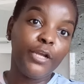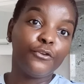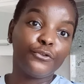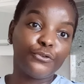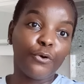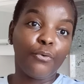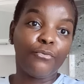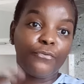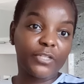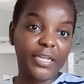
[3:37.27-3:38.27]
So
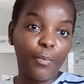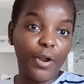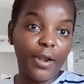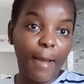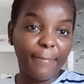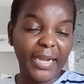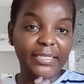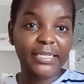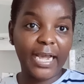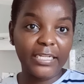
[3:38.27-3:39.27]
for someone my
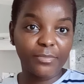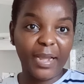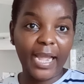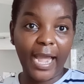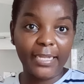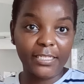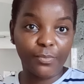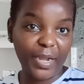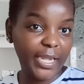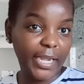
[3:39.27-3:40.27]
size, my height and
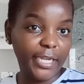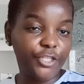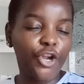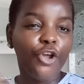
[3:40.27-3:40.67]
my age,